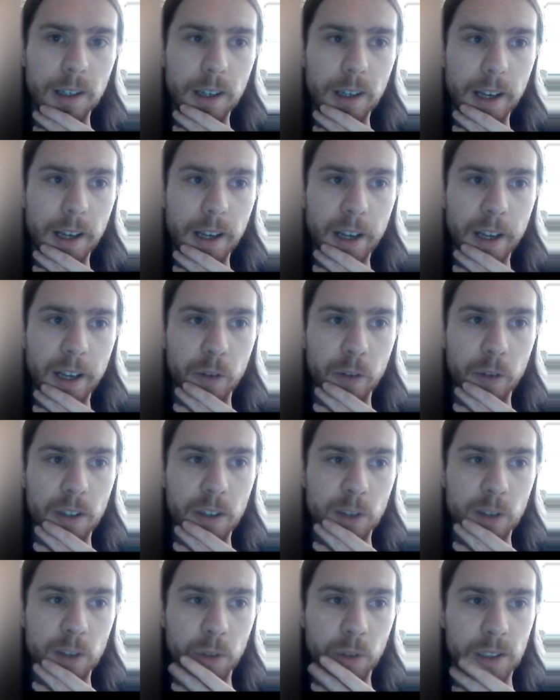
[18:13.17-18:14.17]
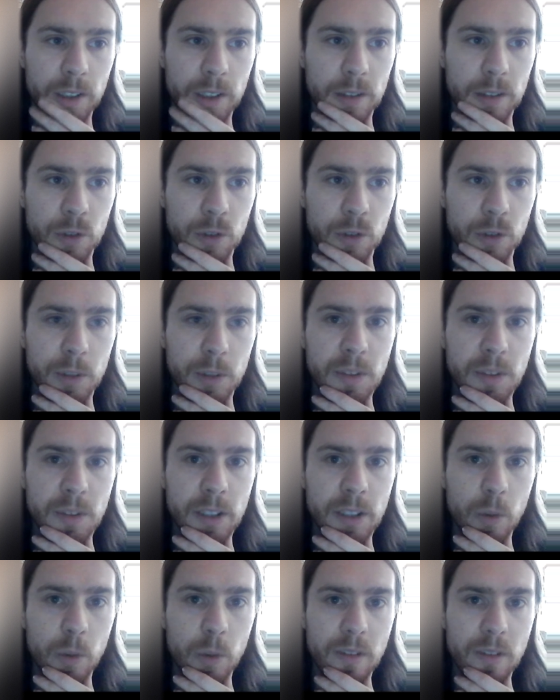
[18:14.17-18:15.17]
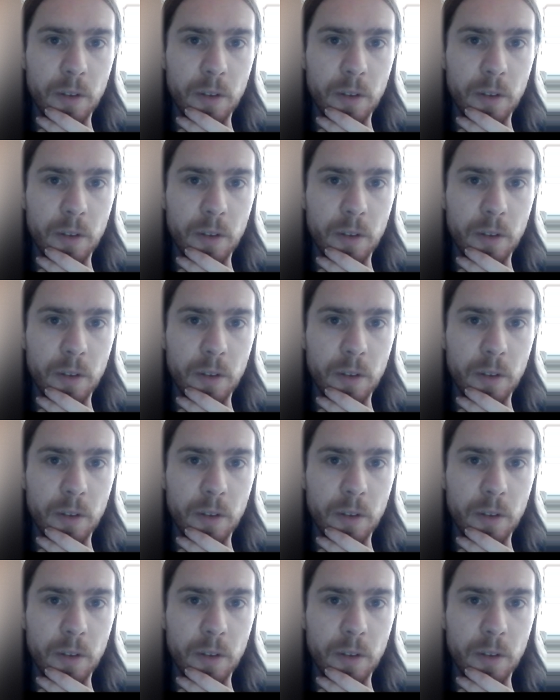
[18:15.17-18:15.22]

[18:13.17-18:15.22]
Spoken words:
in a sort of like a dream sequence